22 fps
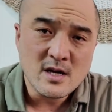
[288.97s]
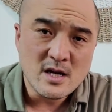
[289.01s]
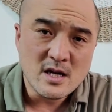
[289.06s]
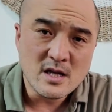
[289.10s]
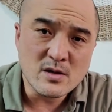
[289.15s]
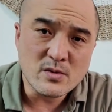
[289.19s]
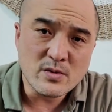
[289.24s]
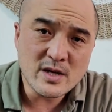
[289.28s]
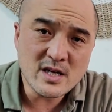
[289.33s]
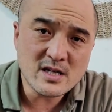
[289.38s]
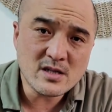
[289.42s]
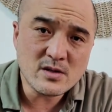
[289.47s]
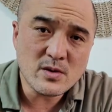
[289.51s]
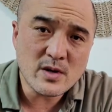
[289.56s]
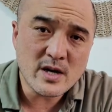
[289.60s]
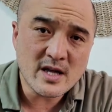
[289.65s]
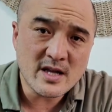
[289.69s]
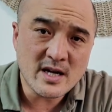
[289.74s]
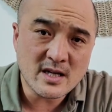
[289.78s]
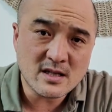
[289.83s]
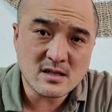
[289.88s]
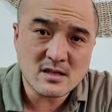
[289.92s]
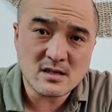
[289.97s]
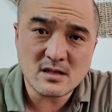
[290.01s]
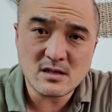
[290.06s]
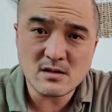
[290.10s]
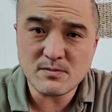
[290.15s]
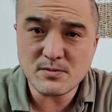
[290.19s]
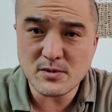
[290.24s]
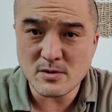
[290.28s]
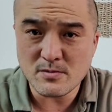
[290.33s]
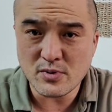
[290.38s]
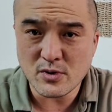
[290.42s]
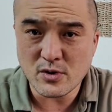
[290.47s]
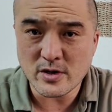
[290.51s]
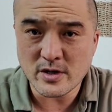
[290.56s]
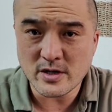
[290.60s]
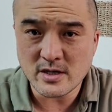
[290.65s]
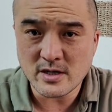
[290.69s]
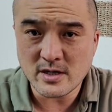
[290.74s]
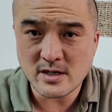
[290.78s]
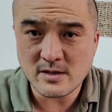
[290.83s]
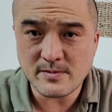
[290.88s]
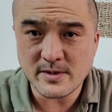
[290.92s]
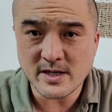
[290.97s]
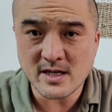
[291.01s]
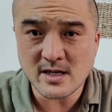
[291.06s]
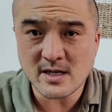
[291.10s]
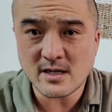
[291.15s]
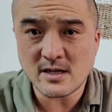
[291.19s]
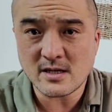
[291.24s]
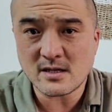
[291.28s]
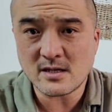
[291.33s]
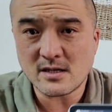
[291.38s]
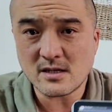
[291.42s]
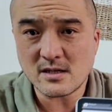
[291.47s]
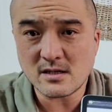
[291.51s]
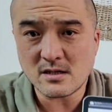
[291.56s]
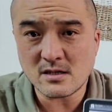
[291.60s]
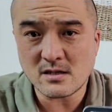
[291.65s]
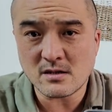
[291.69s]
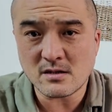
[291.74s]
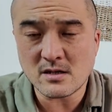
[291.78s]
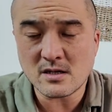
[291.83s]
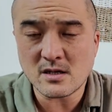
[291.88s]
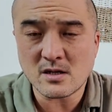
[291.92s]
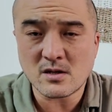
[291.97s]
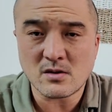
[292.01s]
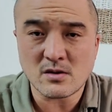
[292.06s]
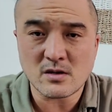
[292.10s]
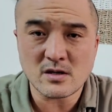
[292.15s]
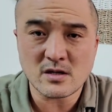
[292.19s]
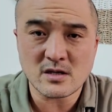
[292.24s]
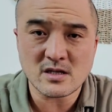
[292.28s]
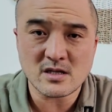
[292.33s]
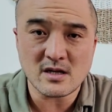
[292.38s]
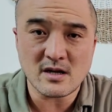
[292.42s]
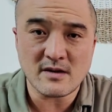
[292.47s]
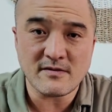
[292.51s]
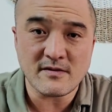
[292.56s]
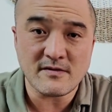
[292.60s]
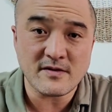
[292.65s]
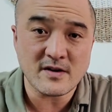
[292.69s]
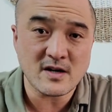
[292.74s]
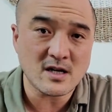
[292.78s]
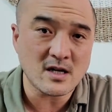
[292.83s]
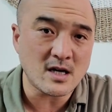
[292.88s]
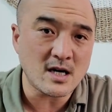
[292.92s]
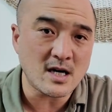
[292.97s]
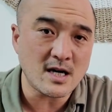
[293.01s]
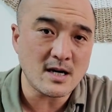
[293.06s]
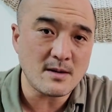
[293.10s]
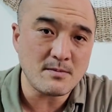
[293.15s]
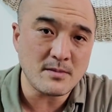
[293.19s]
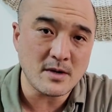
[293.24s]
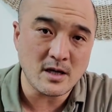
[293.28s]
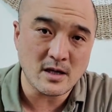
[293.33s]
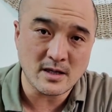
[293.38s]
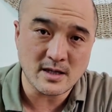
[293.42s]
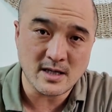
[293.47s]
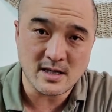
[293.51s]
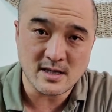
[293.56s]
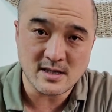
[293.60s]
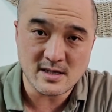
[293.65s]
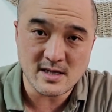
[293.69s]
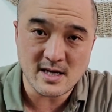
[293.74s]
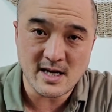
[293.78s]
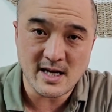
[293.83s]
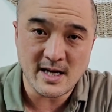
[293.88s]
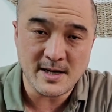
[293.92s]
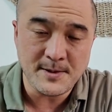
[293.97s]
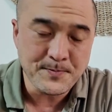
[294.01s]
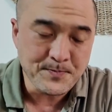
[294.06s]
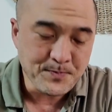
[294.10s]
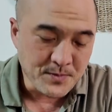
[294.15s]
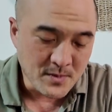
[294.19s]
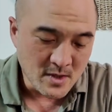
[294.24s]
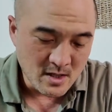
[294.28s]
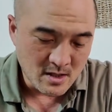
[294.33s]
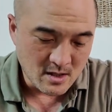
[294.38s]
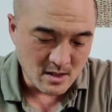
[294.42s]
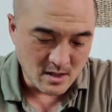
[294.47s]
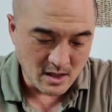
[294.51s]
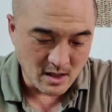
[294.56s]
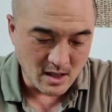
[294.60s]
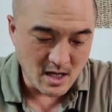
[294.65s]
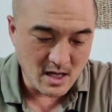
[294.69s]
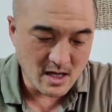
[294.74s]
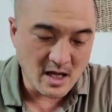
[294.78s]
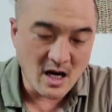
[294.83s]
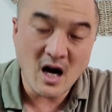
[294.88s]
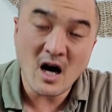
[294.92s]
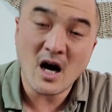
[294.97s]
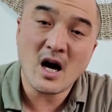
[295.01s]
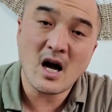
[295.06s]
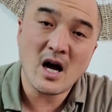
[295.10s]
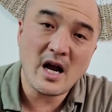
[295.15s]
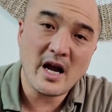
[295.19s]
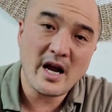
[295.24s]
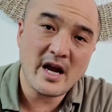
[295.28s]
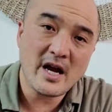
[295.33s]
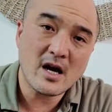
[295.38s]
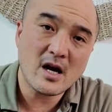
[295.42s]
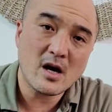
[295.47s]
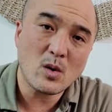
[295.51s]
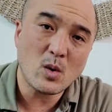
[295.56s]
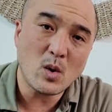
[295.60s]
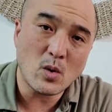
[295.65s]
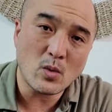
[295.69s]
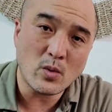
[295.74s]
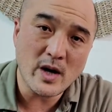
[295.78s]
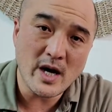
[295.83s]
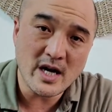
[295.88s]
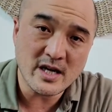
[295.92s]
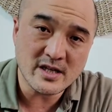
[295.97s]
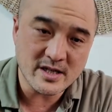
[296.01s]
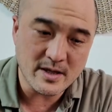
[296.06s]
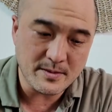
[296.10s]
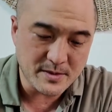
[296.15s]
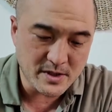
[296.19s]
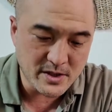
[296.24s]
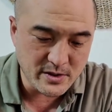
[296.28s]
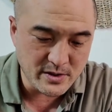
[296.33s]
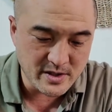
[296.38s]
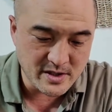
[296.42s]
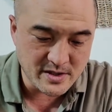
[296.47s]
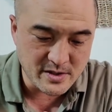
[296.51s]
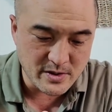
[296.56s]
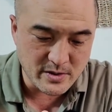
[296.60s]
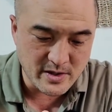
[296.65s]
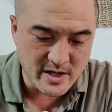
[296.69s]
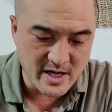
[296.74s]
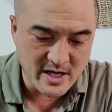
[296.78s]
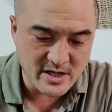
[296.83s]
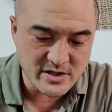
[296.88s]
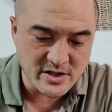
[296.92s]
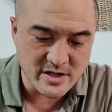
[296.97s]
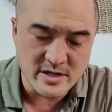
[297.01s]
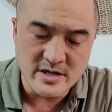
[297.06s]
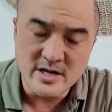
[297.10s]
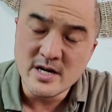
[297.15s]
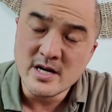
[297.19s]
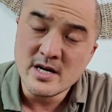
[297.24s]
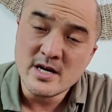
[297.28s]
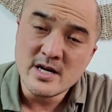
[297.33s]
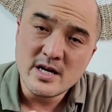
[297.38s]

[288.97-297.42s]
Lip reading: And the reason why that's super important is because during the course of a very hot Balinese day, a lot of the hot air will rise up to this location.